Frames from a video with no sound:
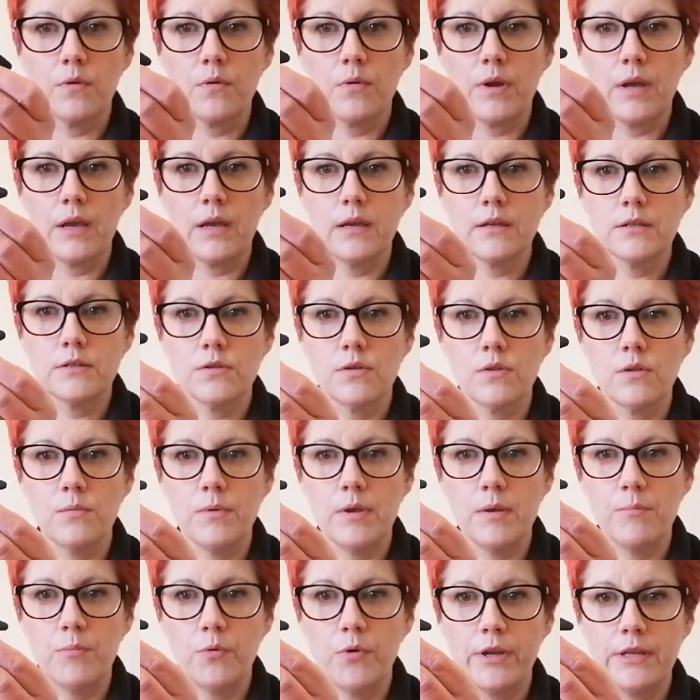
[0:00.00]
Okay, so the
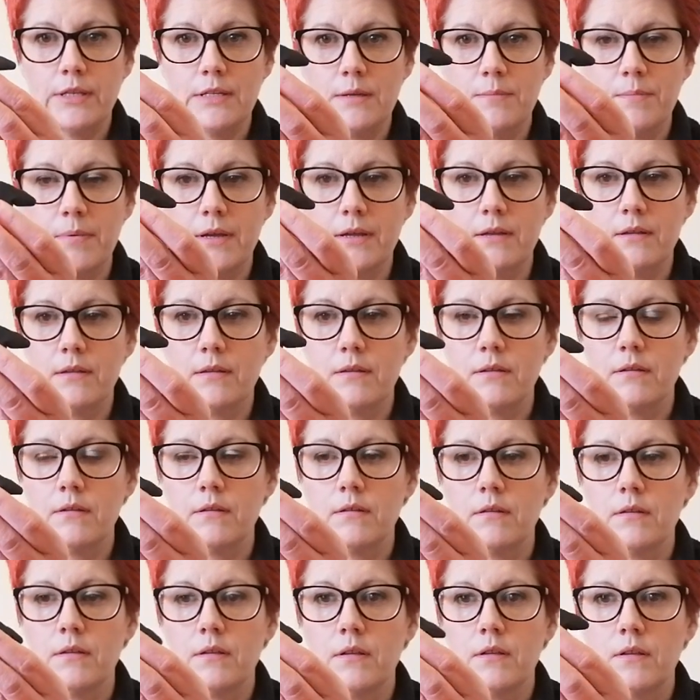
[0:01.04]
wee pointy bit
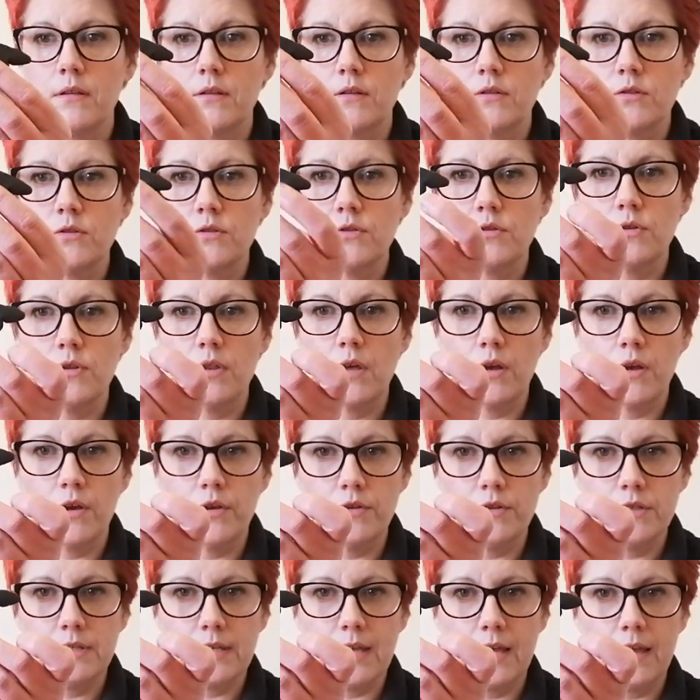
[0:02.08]
to the
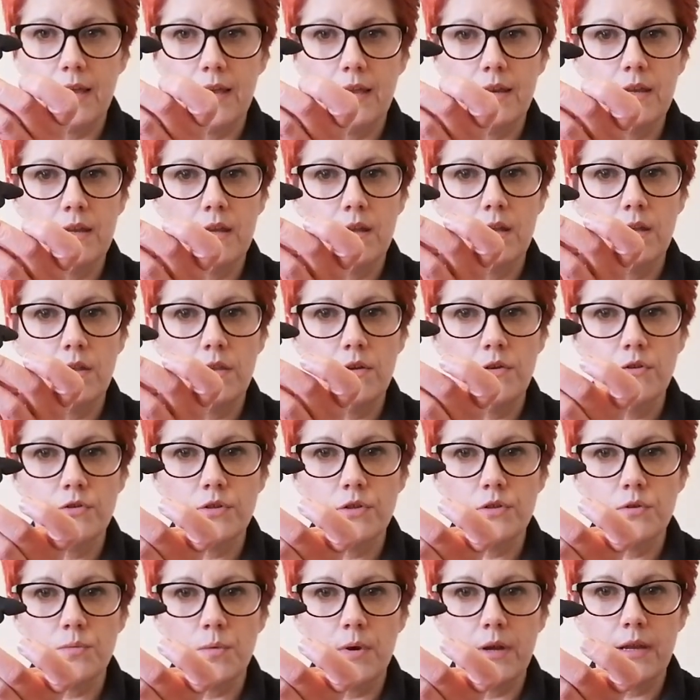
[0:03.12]
outside. There's
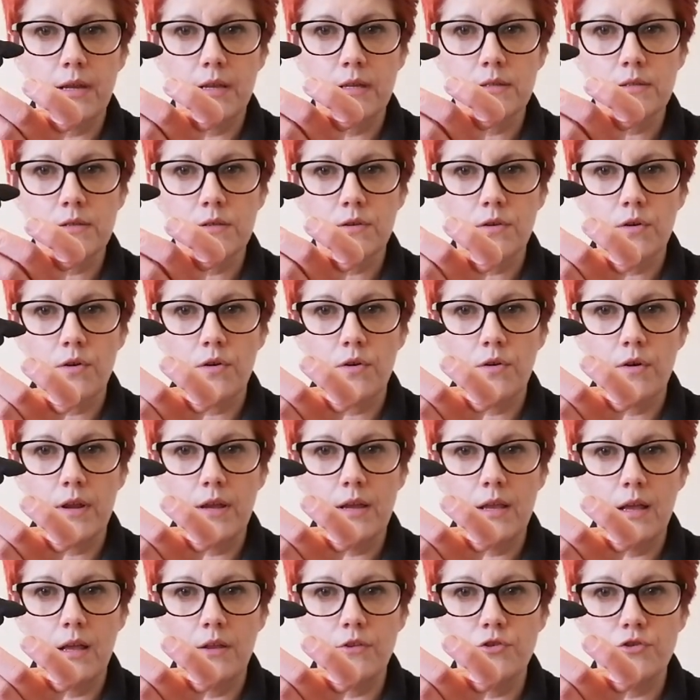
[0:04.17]
his wings. All
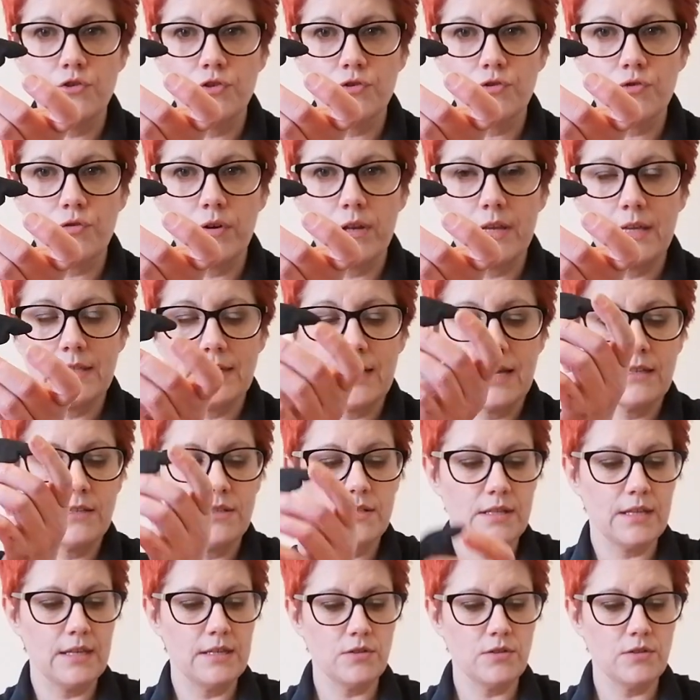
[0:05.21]
right, and you're just going to attach